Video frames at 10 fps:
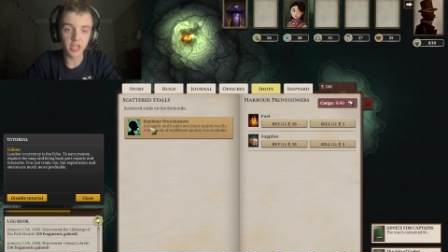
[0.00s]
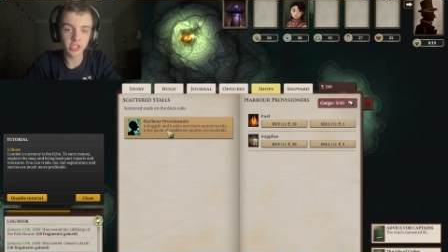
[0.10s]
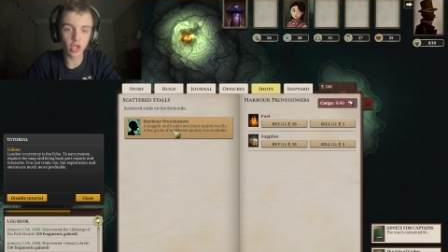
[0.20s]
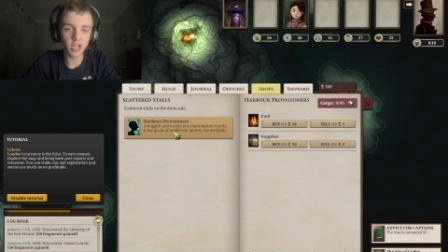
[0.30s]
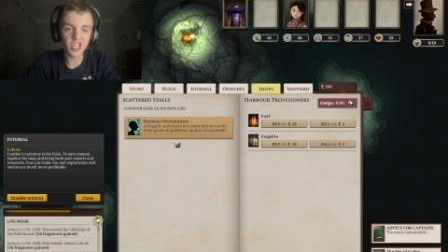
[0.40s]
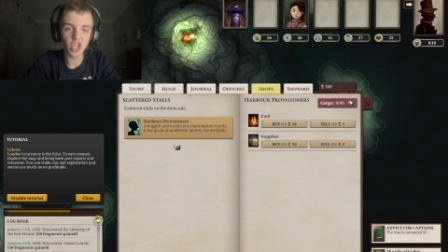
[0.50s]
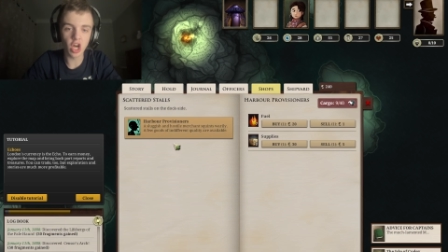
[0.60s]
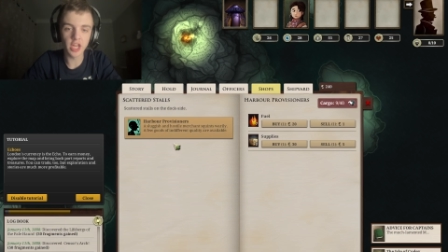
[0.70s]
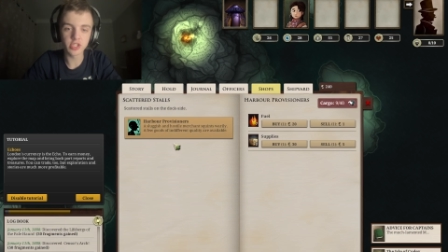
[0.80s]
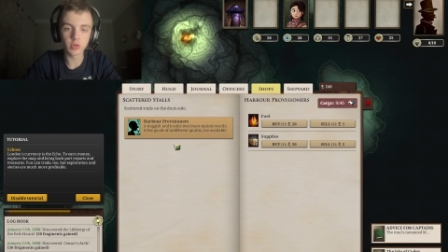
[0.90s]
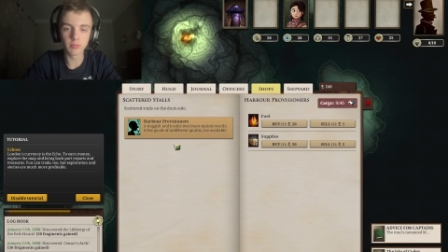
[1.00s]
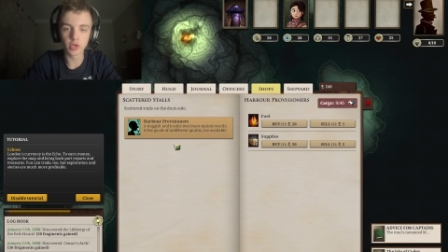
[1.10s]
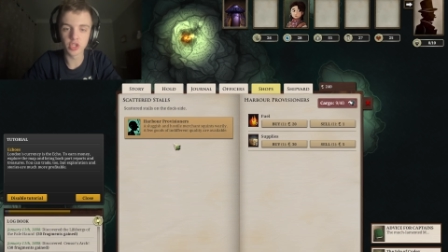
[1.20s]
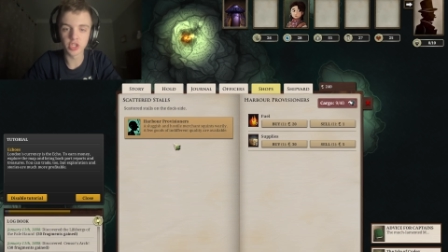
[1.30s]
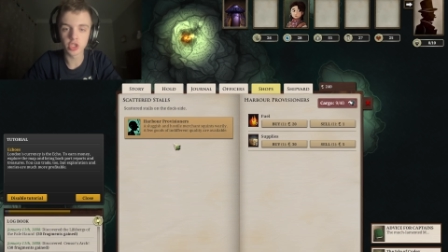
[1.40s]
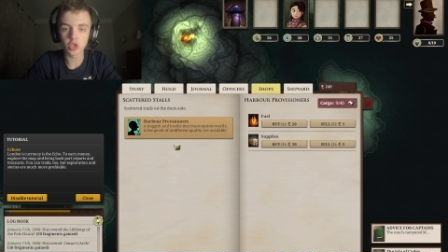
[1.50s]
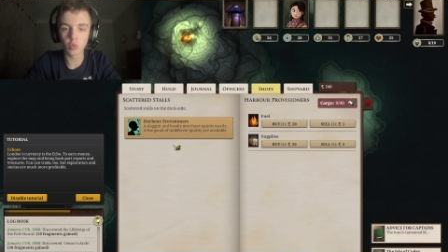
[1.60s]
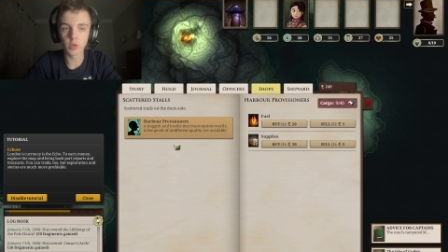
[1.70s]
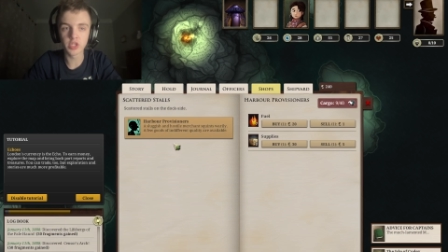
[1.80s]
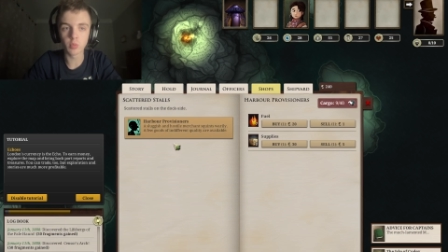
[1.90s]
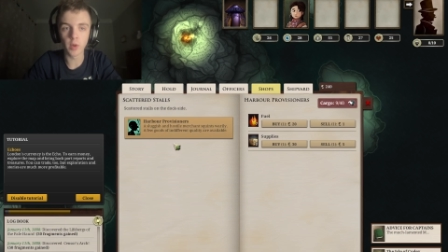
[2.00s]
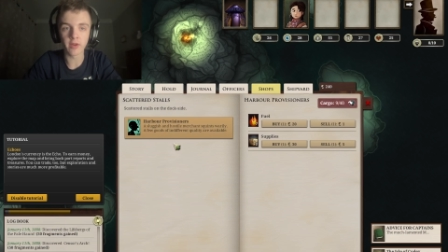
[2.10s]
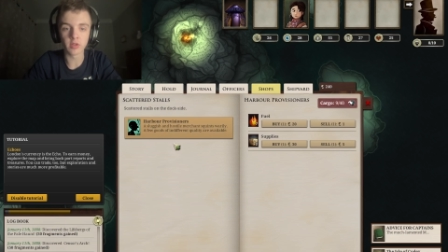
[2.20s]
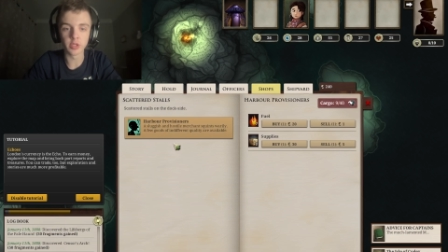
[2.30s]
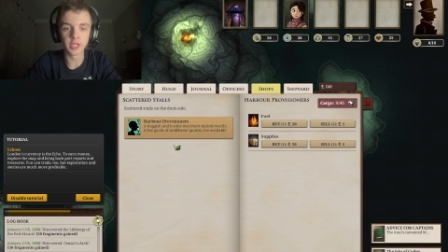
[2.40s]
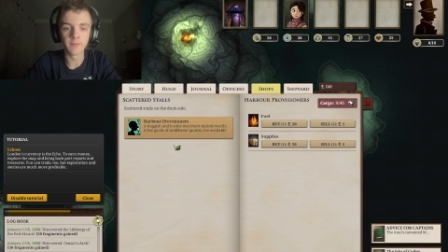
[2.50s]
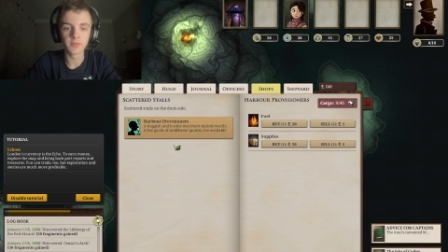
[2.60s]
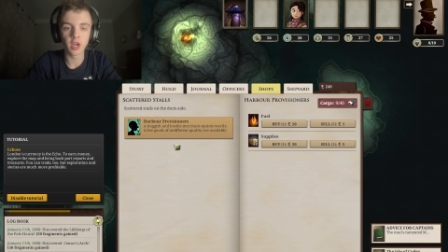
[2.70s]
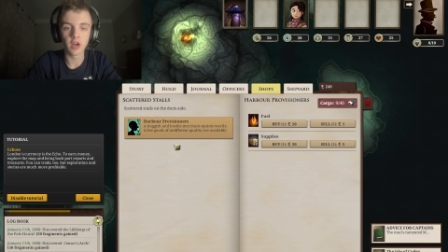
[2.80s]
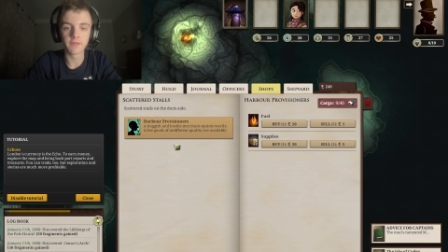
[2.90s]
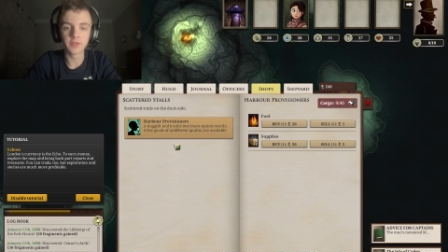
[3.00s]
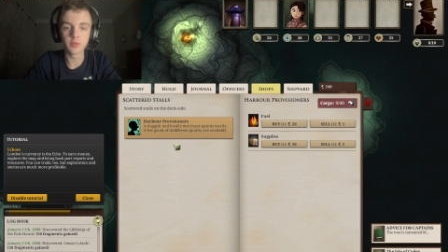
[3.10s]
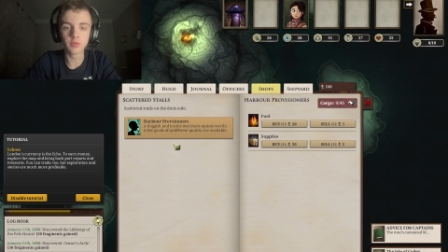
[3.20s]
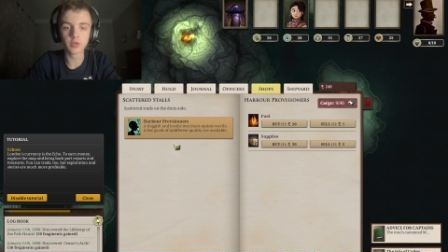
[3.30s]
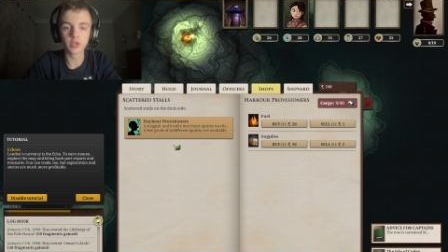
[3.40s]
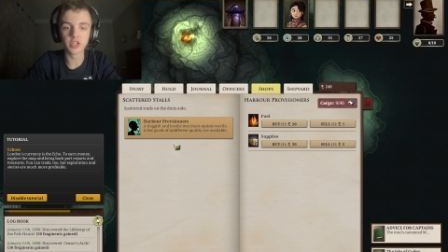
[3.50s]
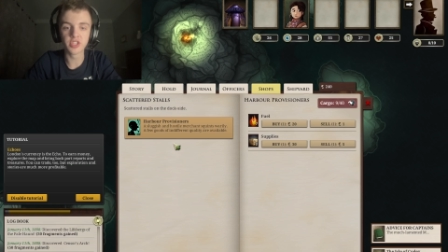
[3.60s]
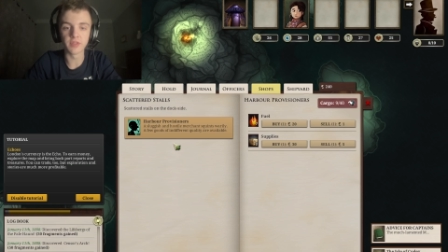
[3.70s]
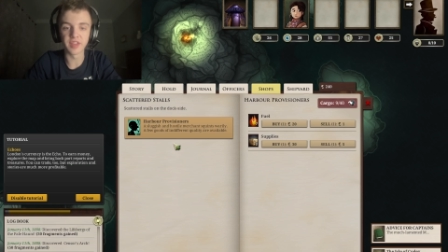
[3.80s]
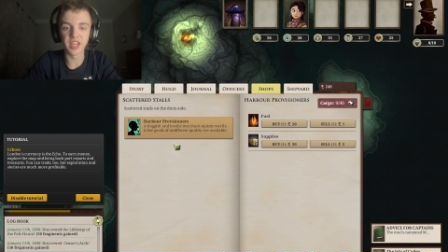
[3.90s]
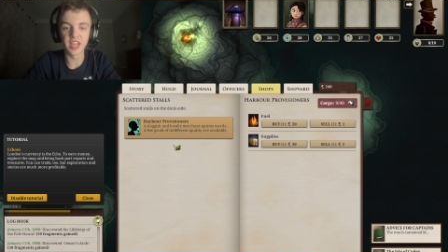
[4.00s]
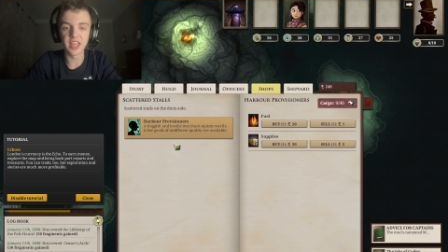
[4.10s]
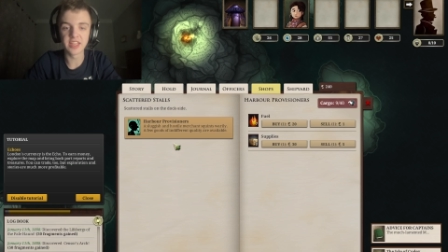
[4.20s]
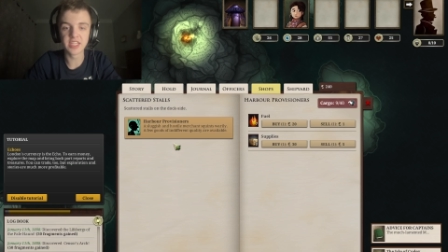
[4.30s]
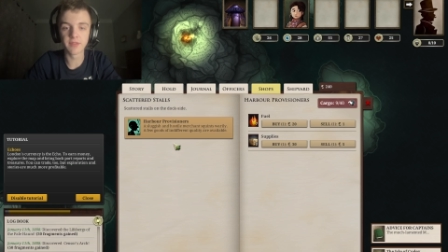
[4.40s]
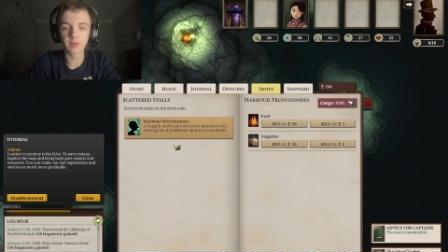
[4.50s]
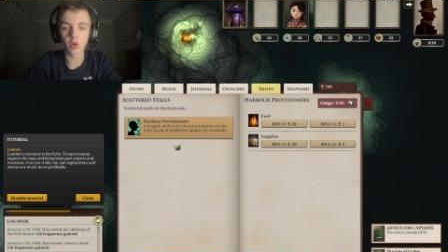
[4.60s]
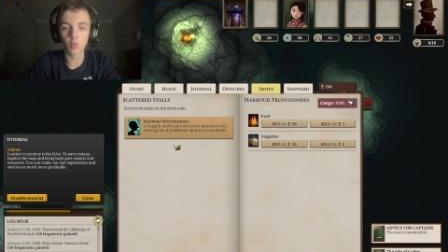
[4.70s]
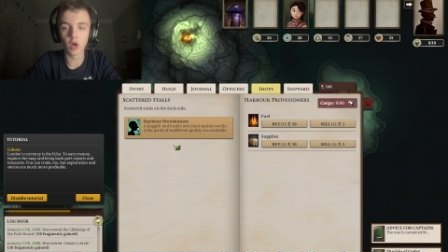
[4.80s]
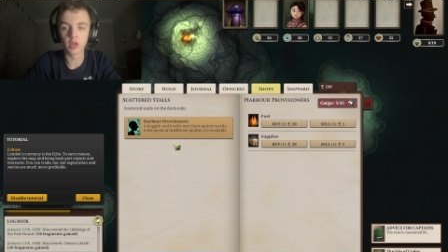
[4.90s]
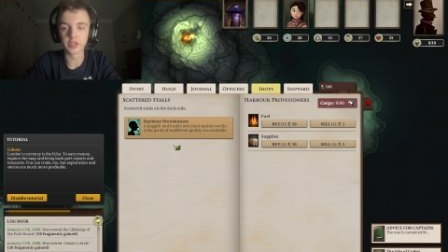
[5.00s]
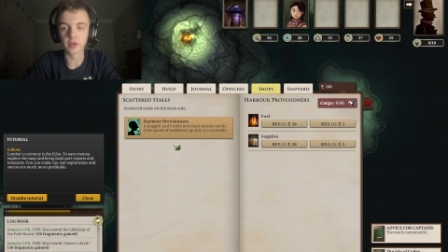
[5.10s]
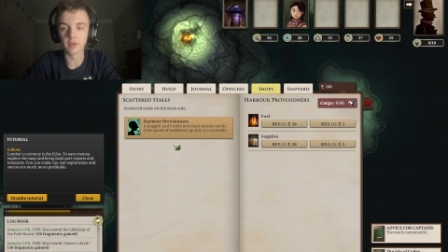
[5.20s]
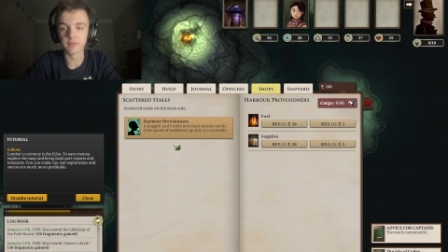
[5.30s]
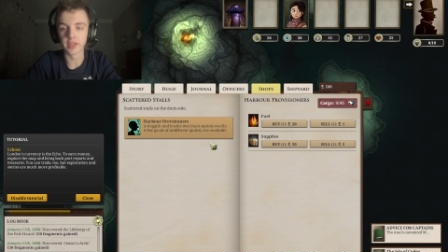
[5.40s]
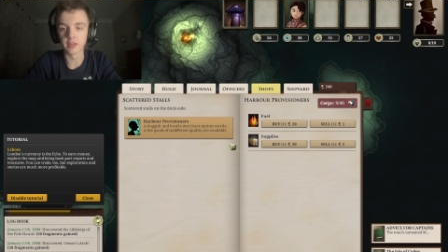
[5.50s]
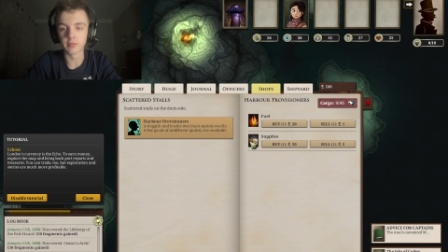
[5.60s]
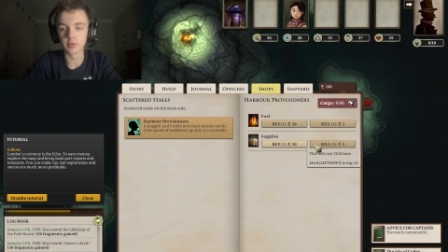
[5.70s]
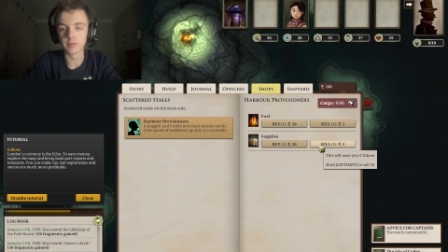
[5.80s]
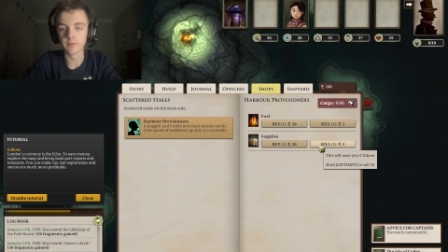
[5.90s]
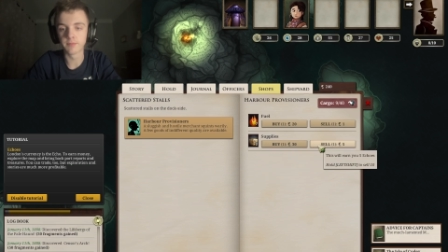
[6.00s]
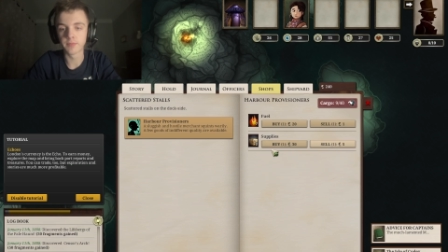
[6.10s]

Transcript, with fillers: A sluggish and hostile merchant squints warily a few goods of indifferent quality are available.